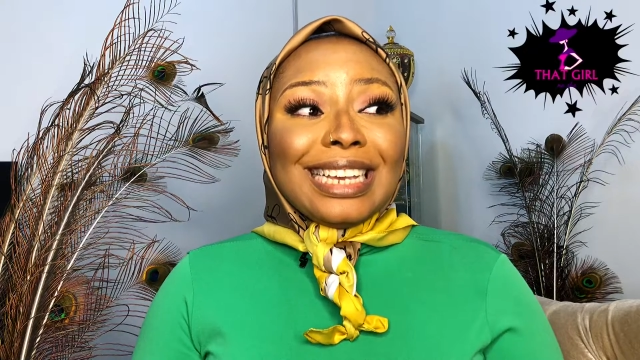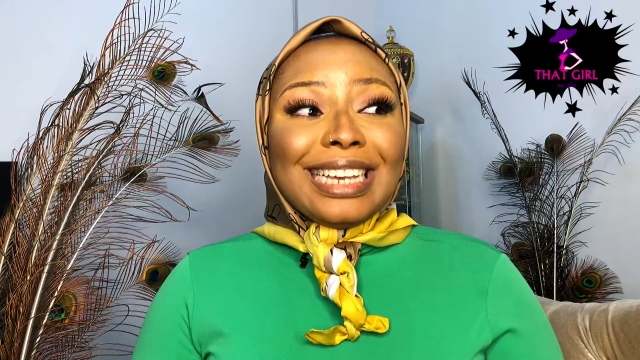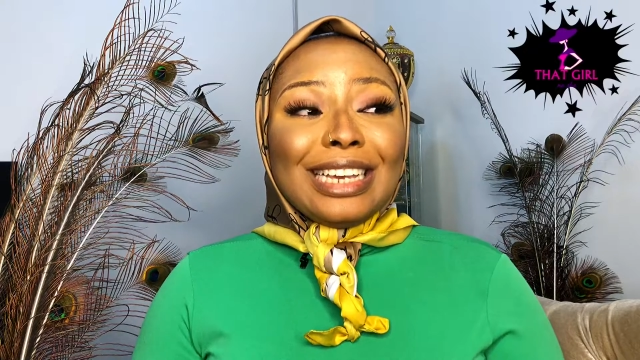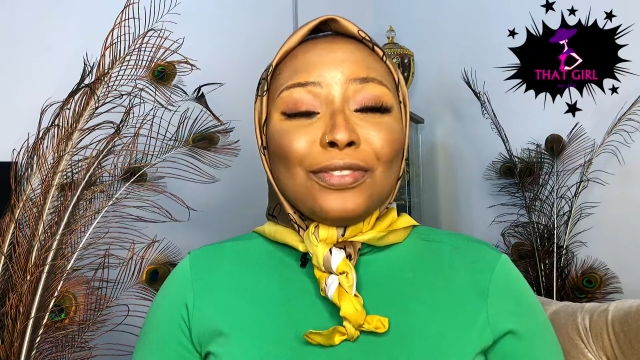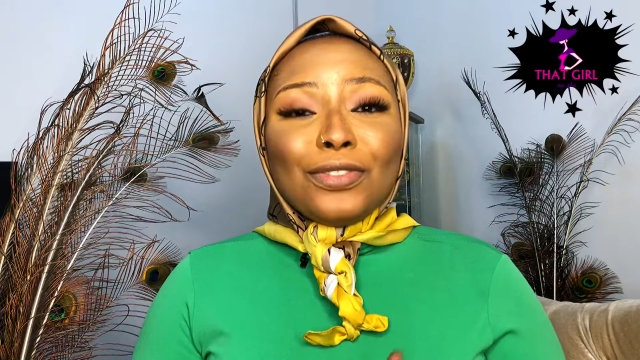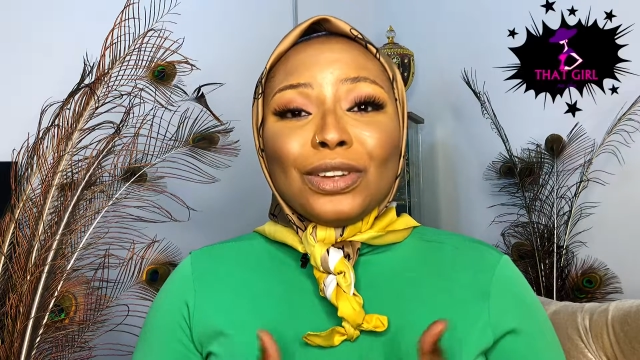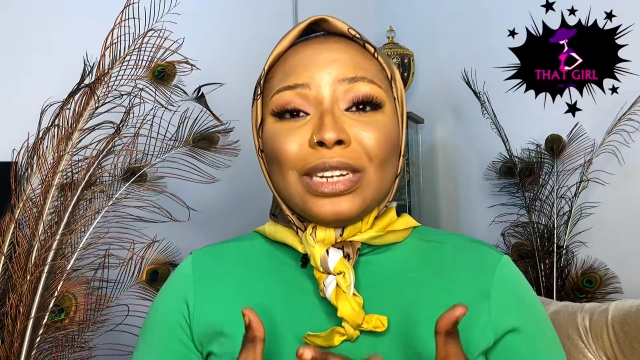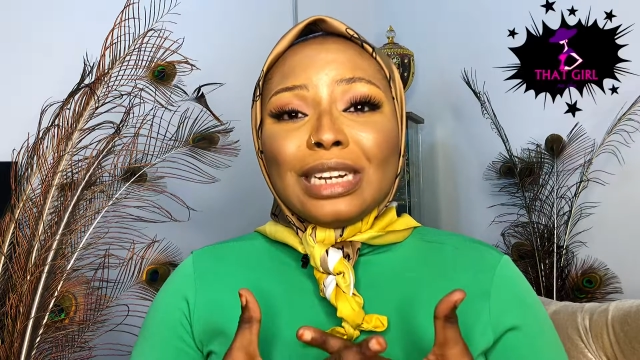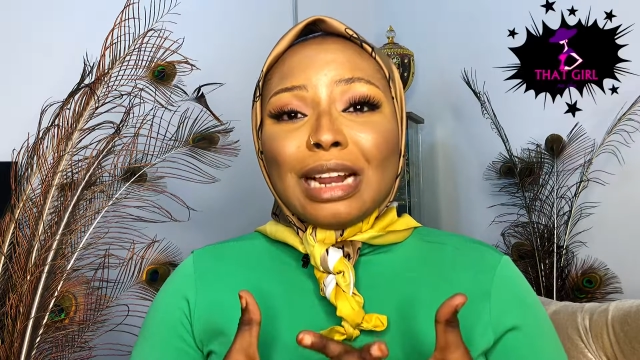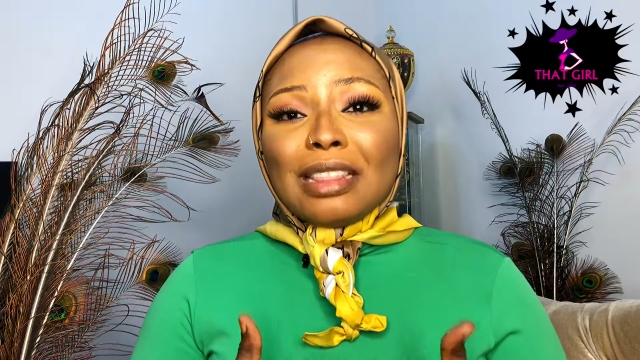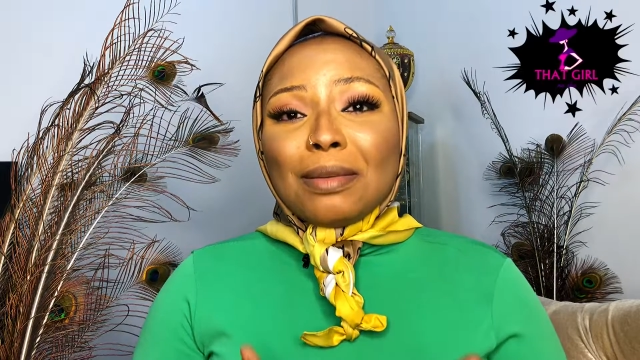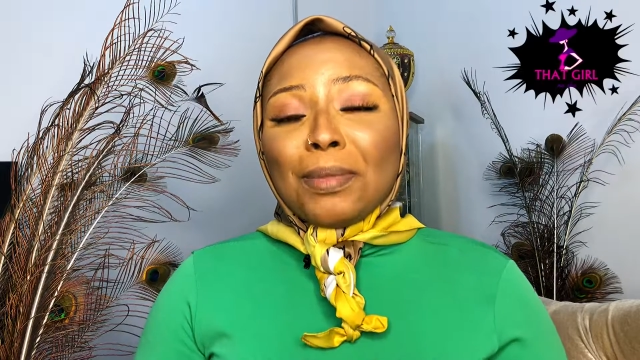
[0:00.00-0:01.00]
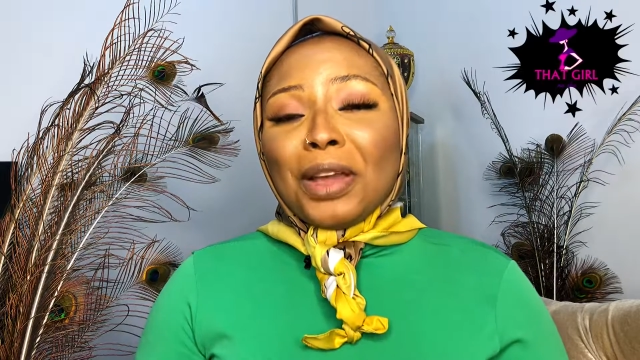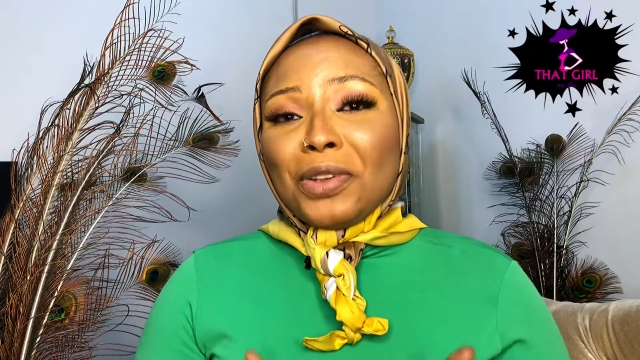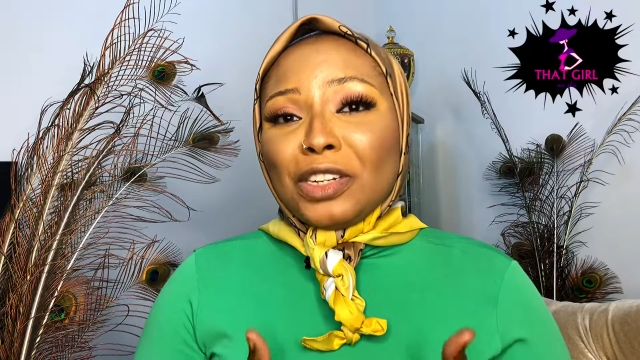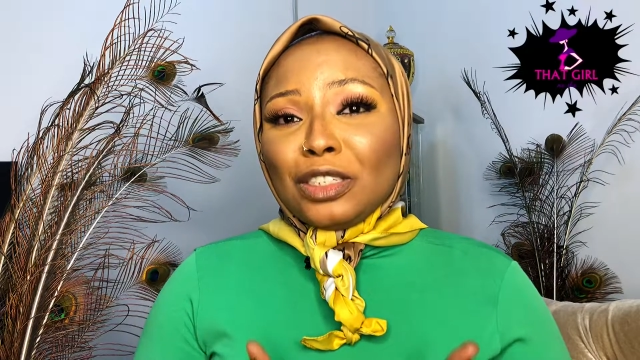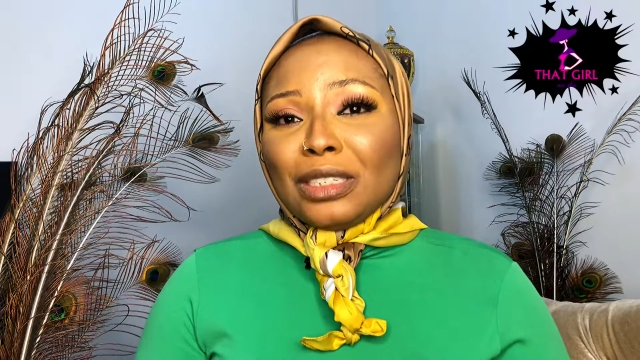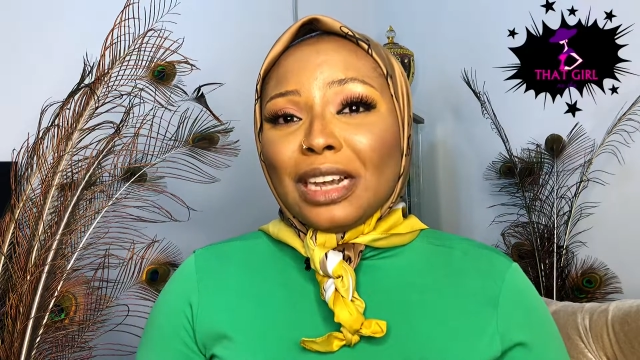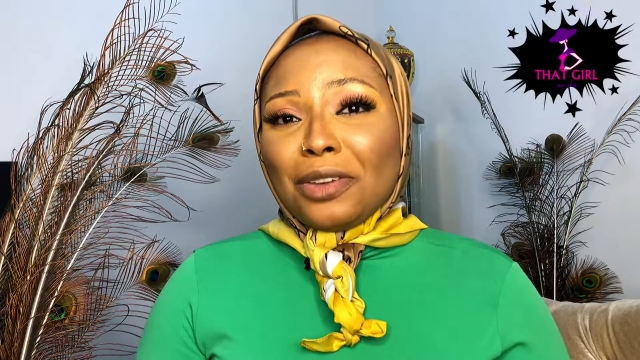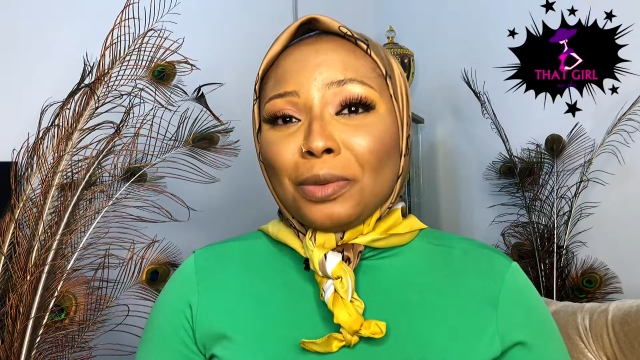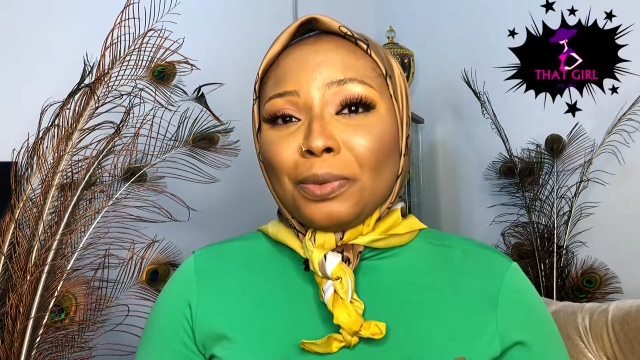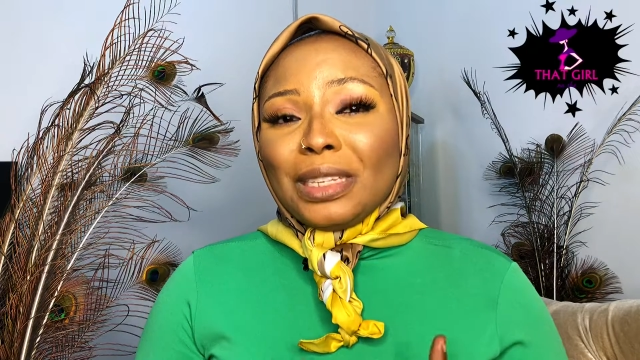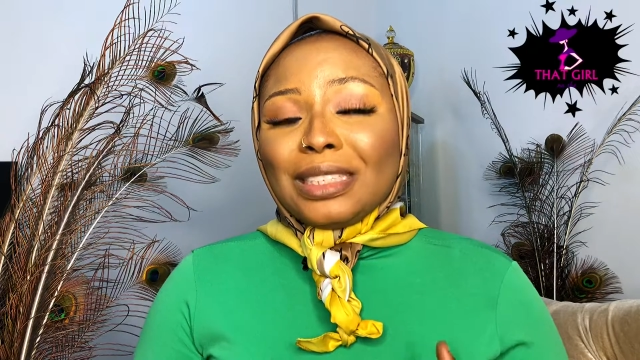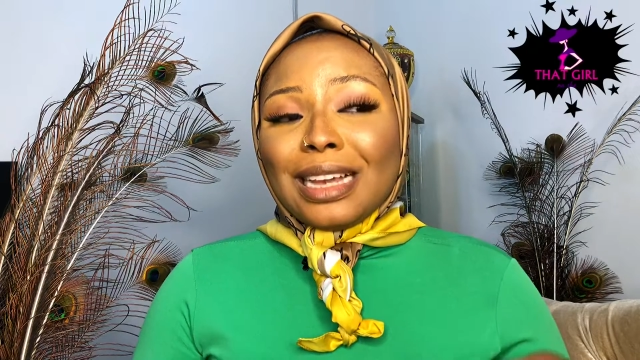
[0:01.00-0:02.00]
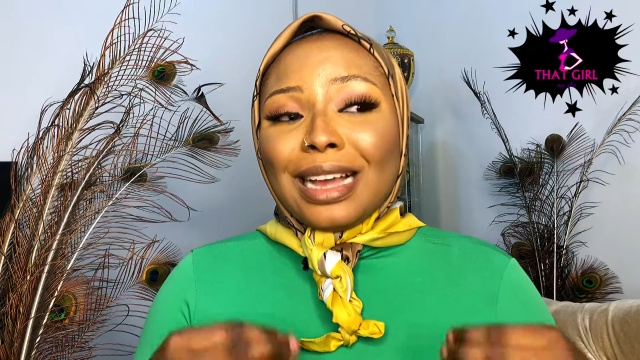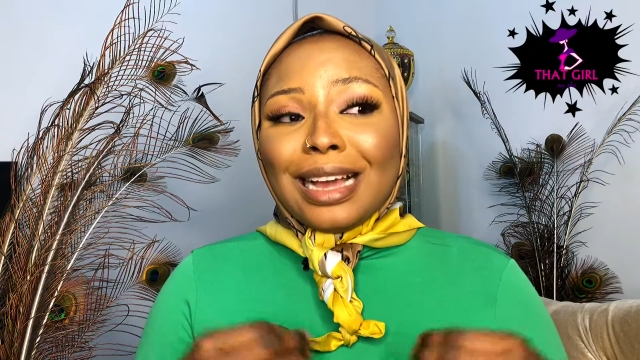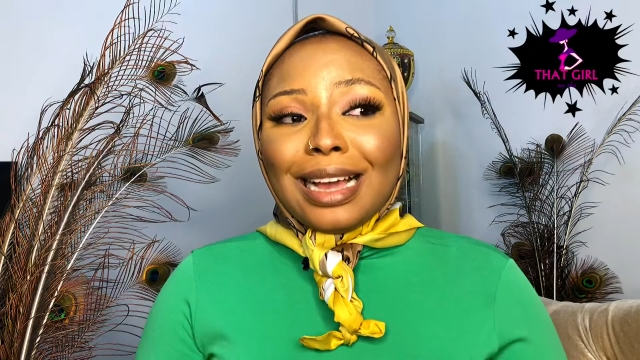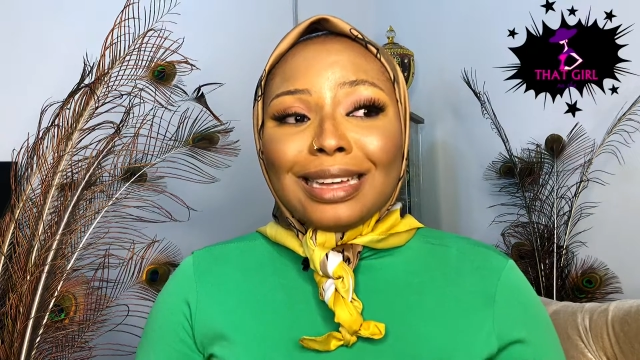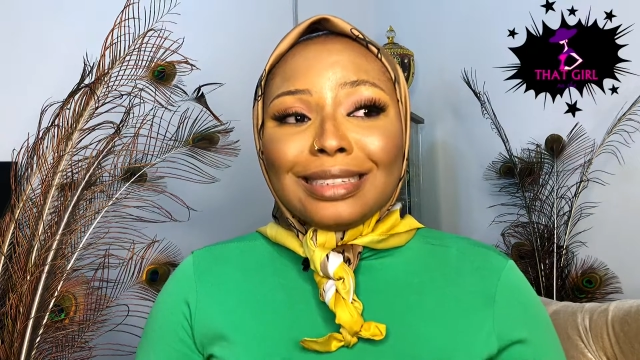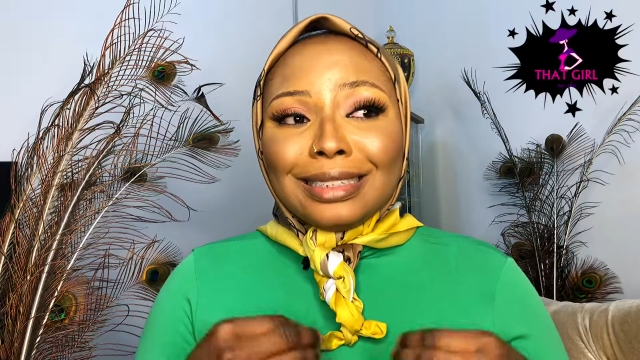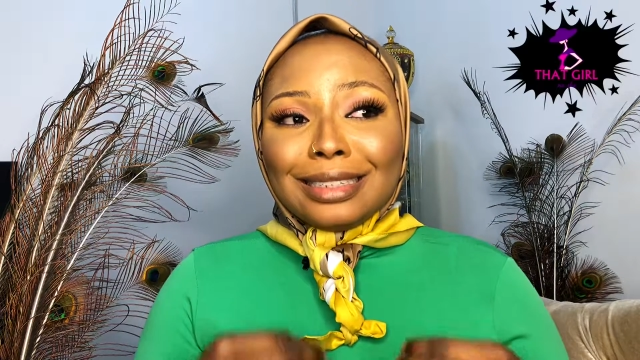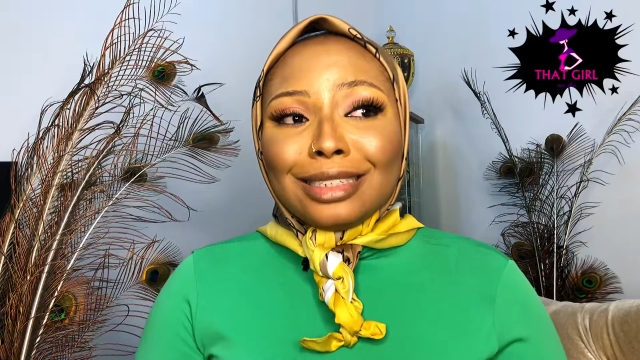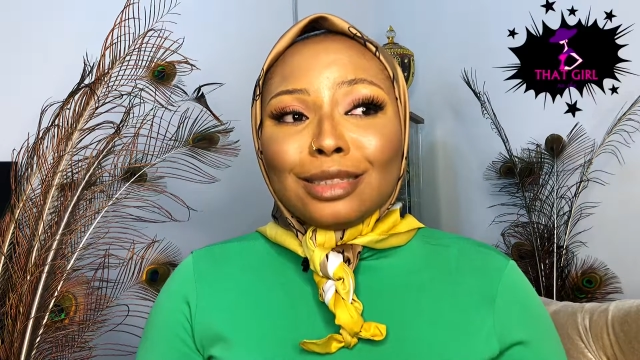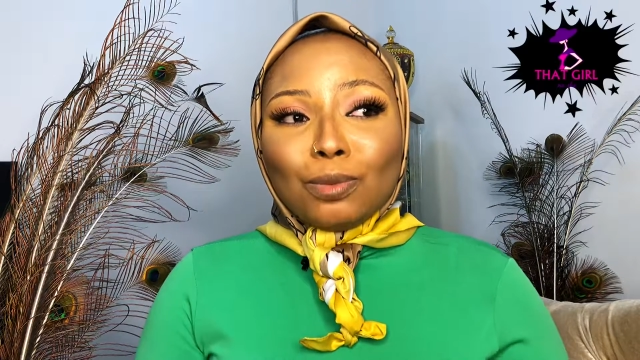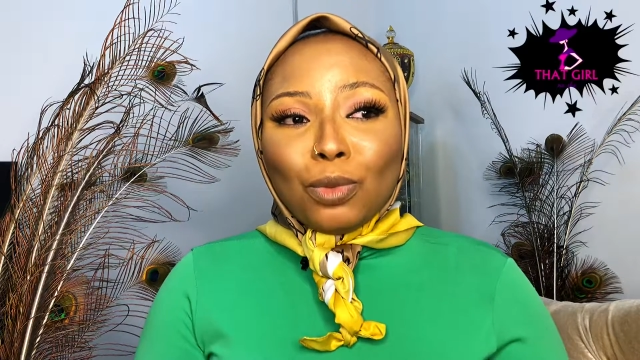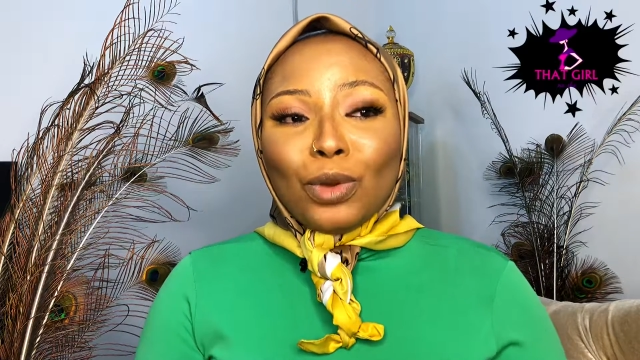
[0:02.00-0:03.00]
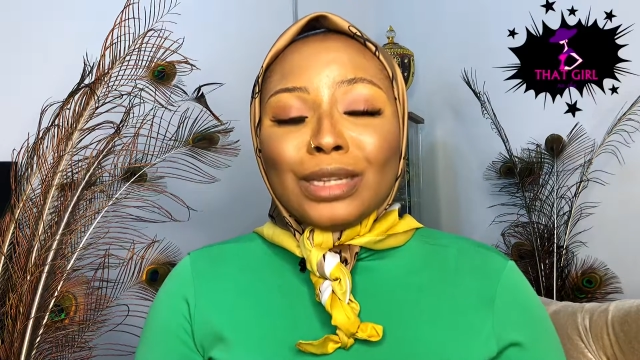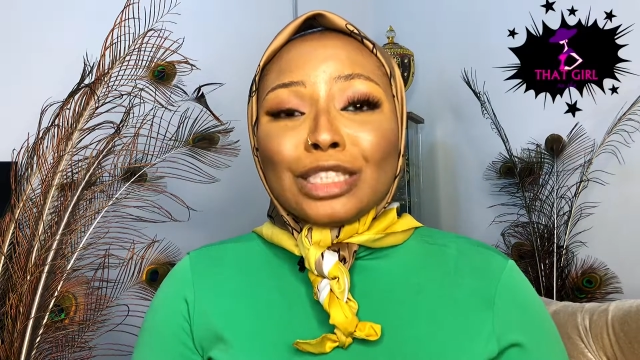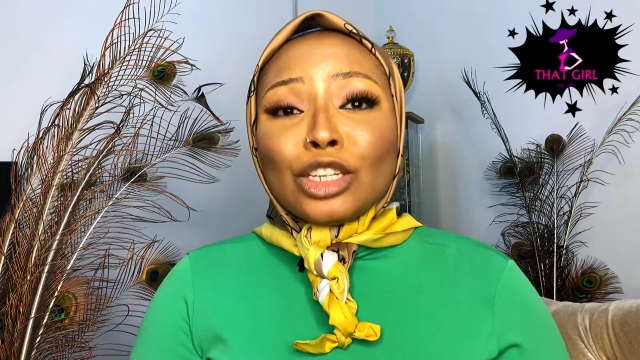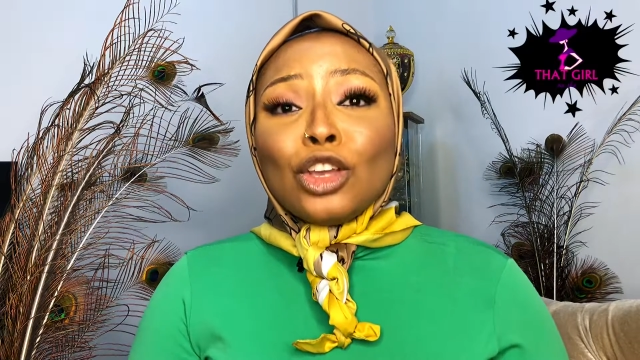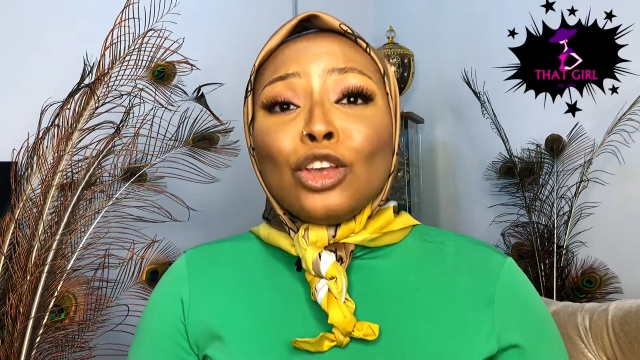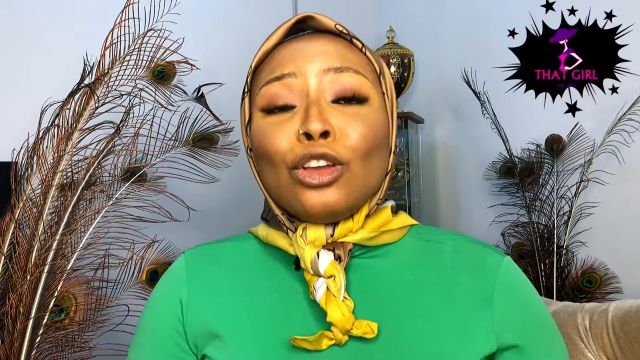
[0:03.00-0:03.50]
even the marriage therapists at this point